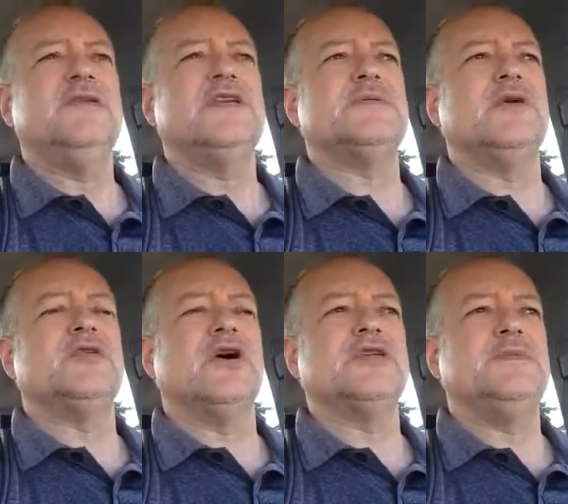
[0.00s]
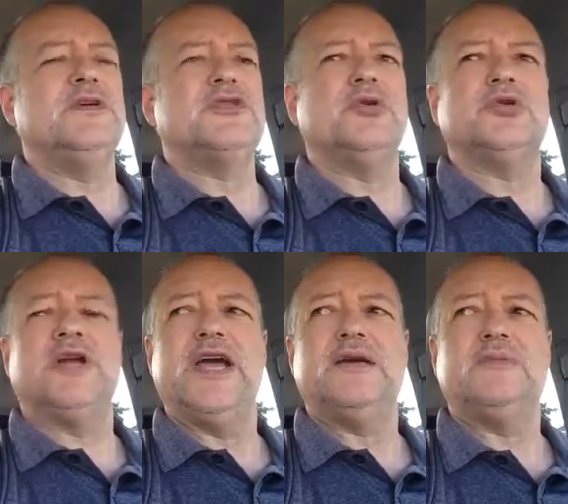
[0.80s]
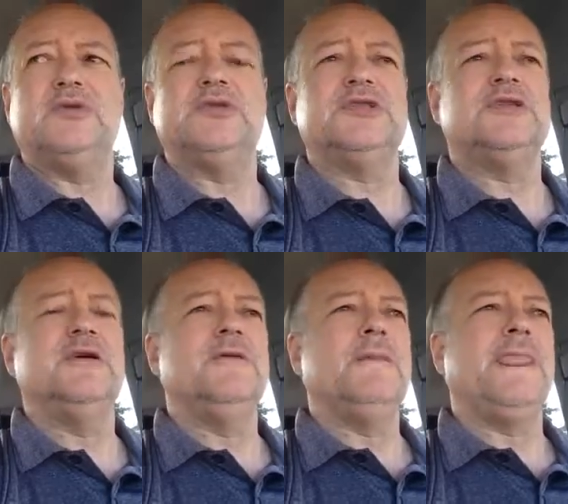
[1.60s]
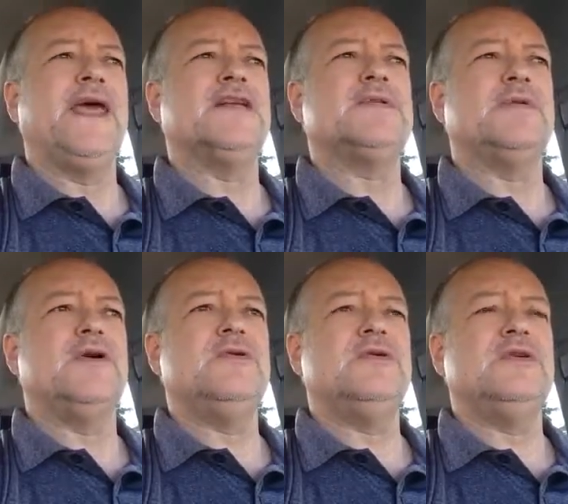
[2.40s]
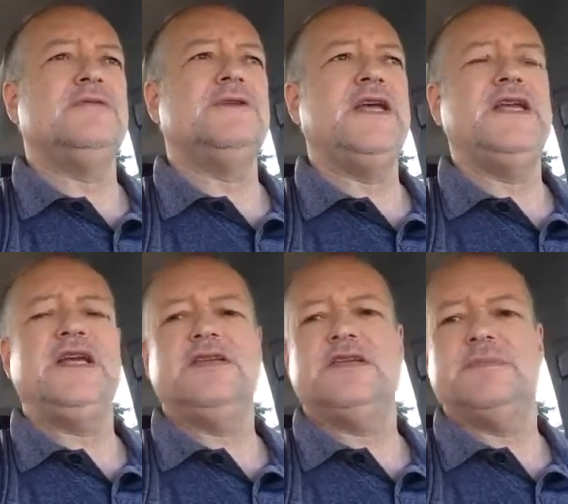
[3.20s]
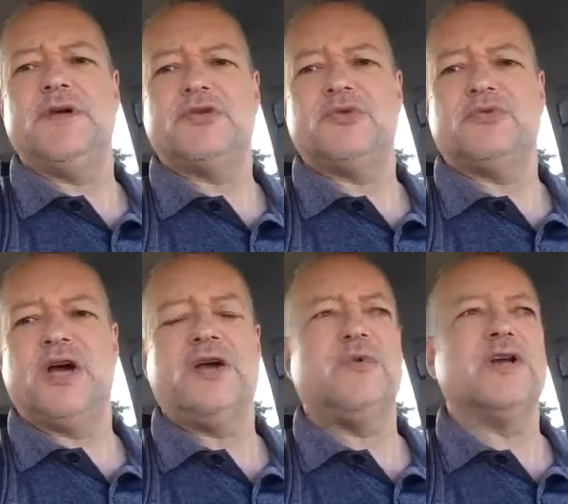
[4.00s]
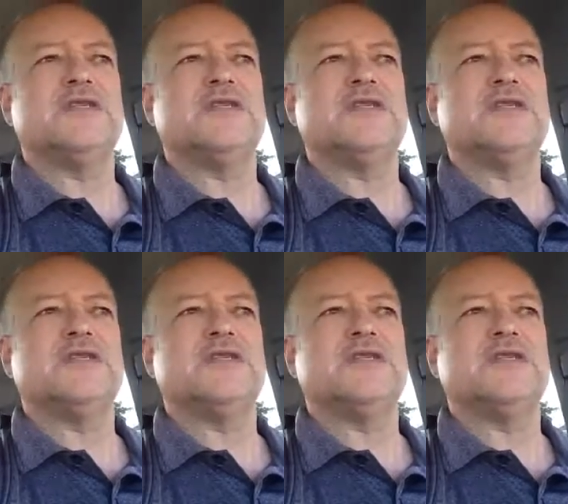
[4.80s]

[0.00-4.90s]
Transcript: It's about dogs being social animals. And it's about fading into the picture the right way.